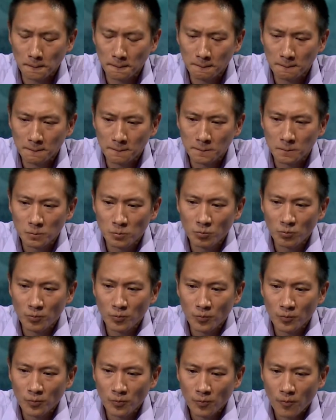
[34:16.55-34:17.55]

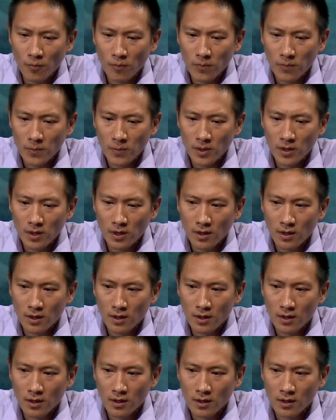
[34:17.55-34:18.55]

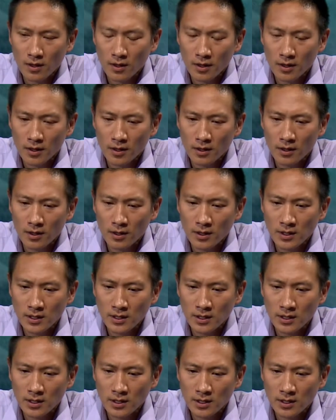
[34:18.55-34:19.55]

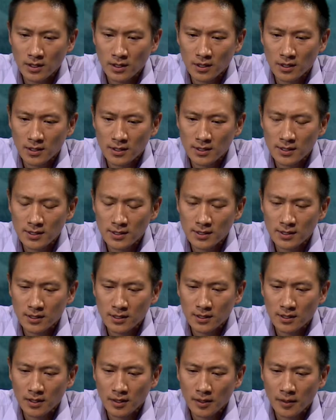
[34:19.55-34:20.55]

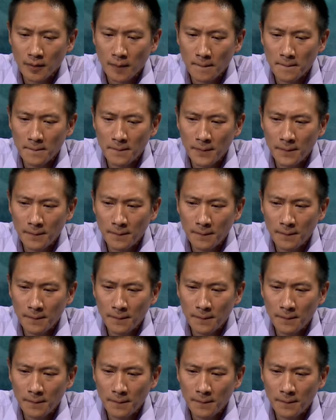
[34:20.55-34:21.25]
(no one is talking)